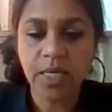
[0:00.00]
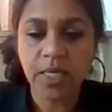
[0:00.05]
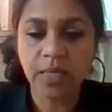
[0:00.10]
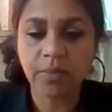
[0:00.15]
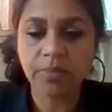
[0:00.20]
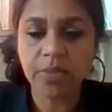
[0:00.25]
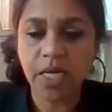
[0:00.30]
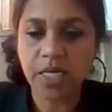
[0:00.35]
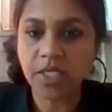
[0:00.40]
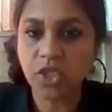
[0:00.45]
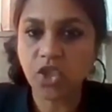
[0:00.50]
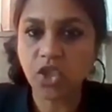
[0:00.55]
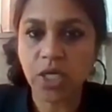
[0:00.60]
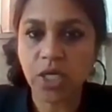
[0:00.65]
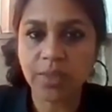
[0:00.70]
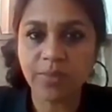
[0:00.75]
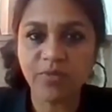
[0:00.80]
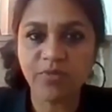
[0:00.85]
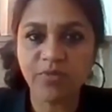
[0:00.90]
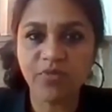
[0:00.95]
I'm Dr.
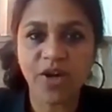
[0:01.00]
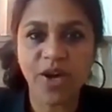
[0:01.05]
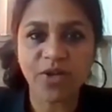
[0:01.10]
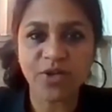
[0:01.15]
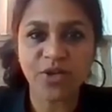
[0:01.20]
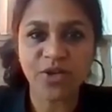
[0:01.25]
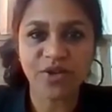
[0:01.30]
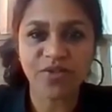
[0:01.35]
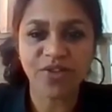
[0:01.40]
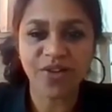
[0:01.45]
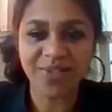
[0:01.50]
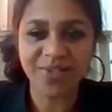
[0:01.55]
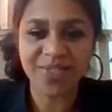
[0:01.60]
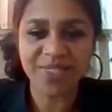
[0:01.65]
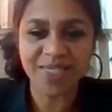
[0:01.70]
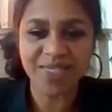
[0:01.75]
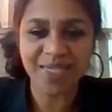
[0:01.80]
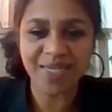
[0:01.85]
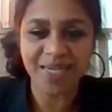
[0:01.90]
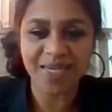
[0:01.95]
Chellam, founder of
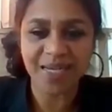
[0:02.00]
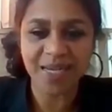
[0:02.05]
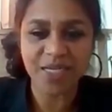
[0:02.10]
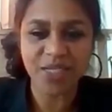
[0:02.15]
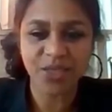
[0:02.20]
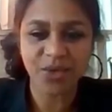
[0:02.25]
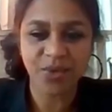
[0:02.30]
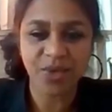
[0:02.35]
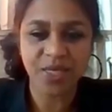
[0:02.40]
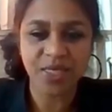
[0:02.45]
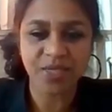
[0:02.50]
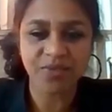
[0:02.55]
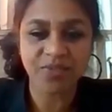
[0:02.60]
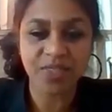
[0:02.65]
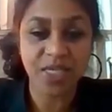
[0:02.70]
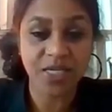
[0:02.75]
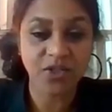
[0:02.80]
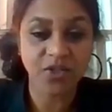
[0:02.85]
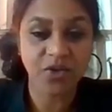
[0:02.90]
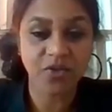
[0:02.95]
Holistic and Integrative
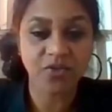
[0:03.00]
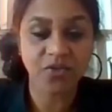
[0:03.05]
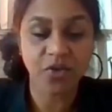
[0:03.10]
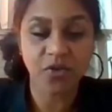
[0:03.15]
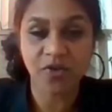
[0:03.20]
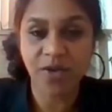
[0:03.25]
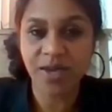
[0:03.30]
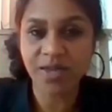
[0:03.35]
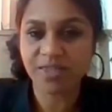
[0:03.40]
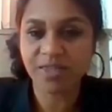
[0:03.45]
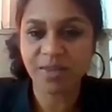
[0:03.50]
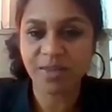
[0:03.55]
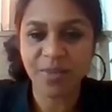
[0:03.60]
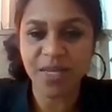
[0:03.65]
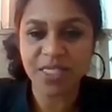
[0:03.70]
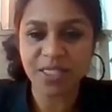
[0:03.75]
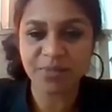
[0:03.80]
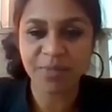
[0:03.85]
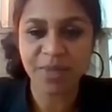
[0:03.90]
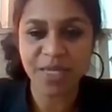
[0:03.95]
Center of Novi, the
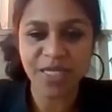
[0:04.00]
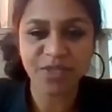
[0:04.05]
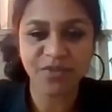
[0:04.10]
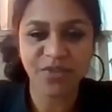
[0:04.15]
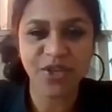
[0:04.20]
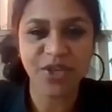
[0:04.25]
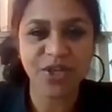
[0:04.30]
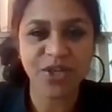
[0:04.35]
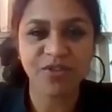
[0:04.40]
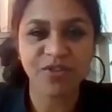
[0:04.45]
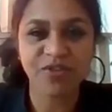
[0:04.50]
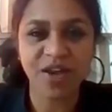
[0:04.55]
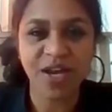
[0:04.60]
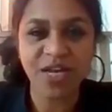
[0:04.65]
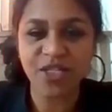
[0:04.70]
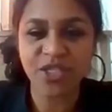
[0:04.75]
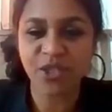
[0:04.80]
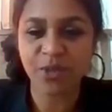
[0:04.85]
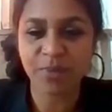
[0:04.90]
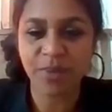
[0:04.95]
best place for you to
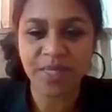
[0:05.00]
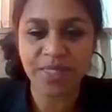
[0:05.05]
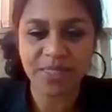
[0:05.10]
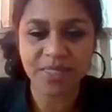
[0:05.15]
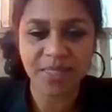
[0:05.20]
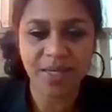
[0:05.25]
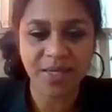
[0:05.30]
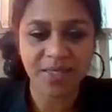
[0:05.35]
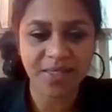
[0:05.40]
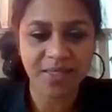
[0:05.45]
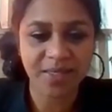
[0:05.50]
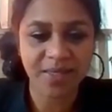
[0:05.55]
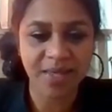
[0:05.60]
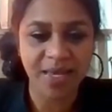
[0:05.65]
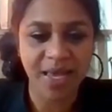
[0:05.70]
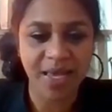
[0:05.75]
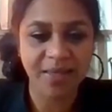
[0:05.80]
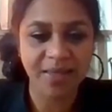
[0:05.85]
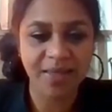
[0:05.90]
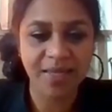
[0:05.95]
find your best doctor,
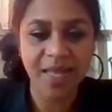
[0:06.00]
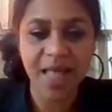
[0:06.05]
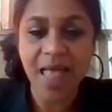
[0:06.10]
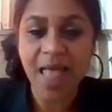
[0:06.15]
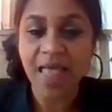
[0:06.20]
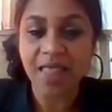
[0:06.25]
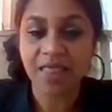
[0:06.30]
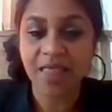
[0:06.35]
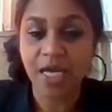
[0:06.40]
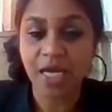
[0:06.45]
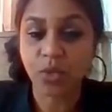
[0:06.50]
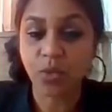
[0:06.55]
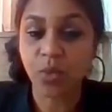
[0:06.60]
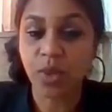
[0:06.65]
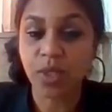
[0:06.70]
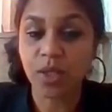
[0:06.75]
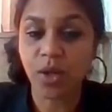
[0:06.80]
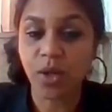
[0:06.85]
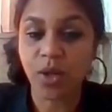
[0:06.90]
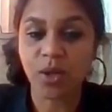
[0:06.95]
and that
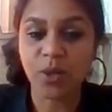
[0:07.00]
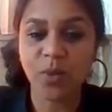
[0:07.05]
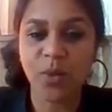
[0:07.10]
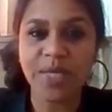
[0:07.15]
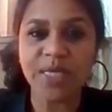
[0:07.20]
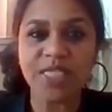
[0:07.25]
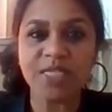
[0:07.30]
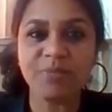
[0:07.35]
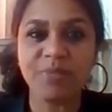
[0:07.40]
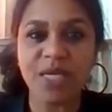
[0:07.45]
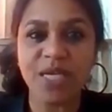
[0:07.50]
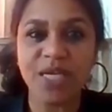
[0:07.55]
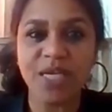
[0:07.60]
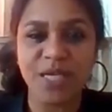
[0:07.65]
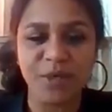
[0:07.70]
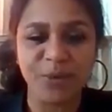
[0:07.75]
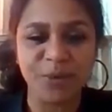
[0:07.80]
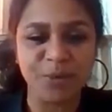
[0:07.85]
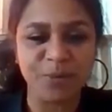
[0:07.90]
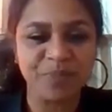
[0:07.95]
will always be
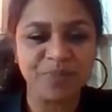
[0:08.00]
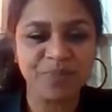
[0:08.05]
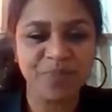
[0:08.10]
you.